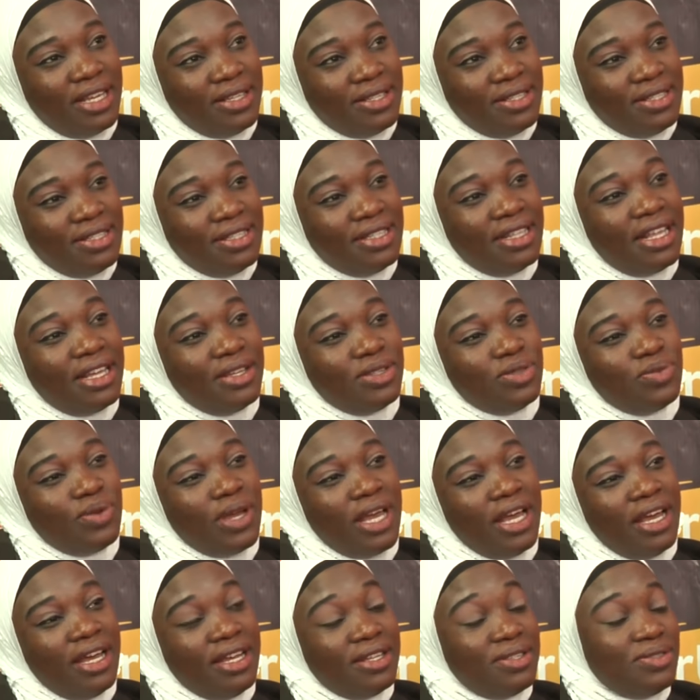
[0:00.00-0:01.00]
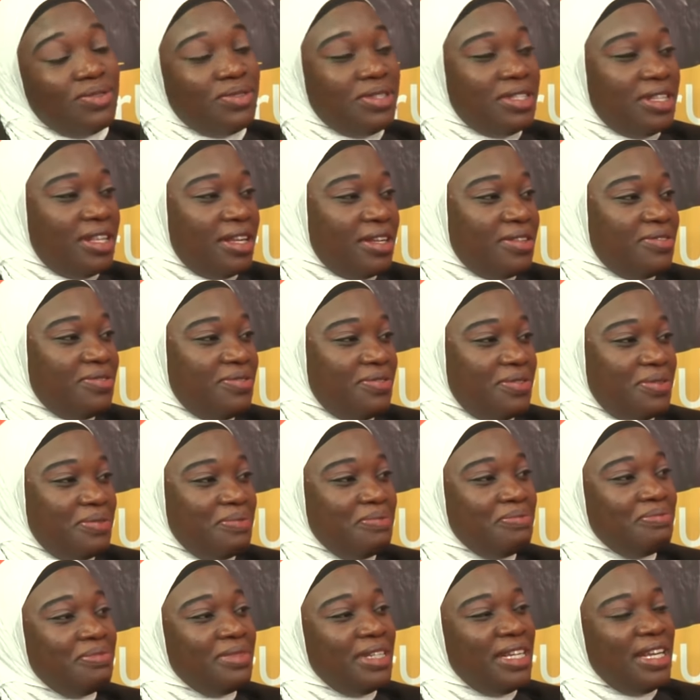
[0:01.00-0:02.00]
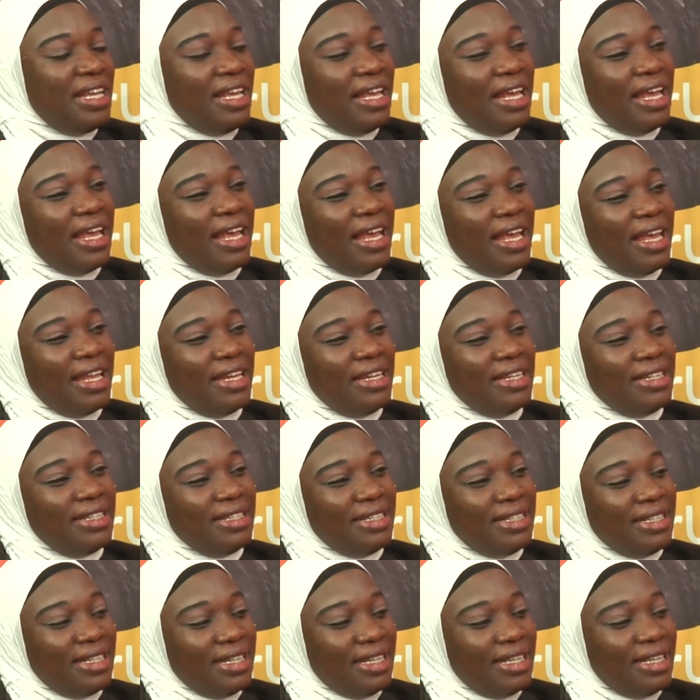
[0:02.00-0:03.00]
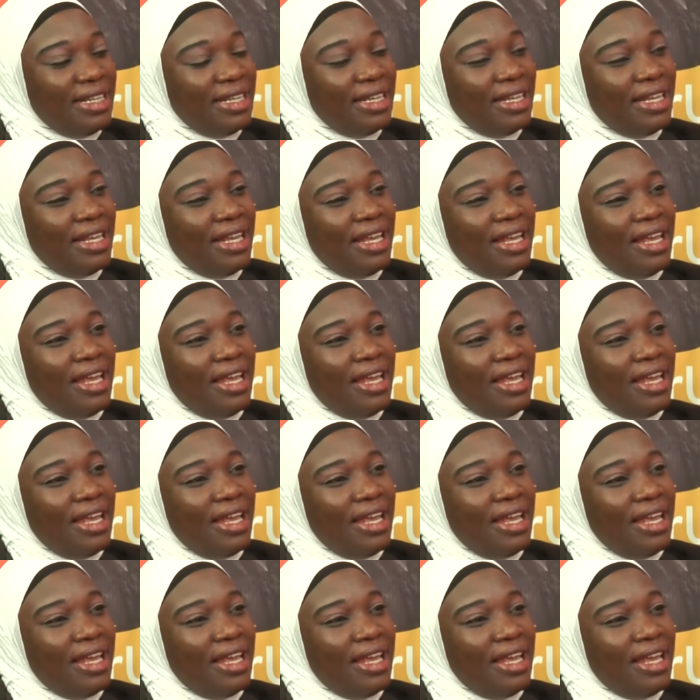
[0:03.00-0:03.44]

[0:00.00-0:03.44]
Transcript: That's, that's where I had to start from. So how, how did you take it?